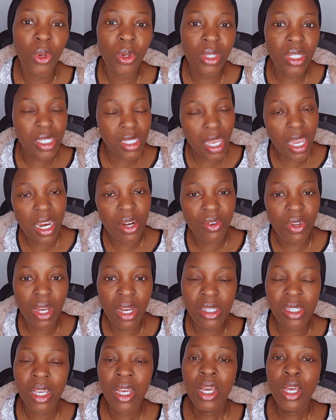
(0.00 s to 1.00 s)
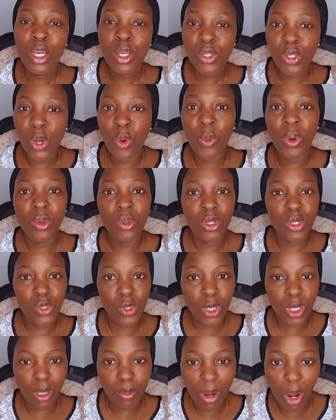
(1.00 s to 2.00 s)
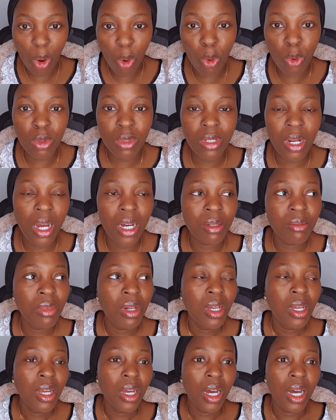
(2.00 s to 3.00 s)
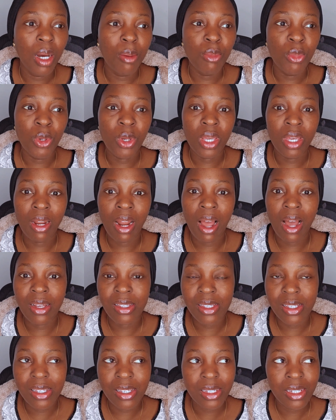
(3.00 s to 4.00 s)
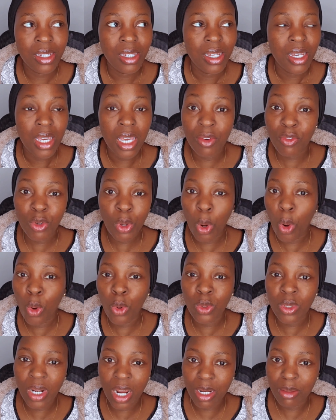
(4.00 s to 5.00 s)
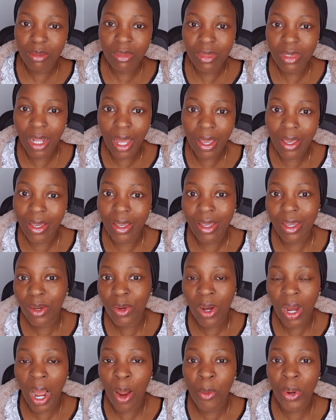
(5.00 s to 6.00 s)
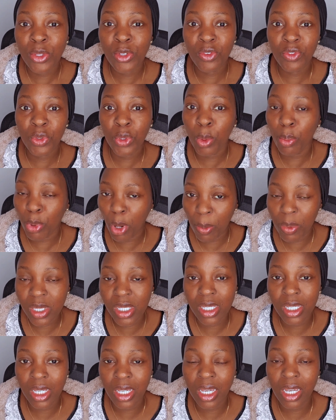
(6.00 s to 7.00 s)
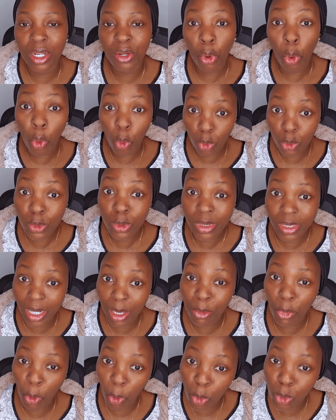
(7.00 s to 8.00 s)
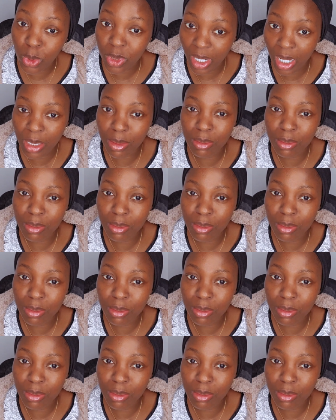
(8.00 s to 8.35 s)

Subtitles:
you'll know these areas. So when you're talking about Oldham, I'm looking at even Oldham. Like I went to view a property in Oldham,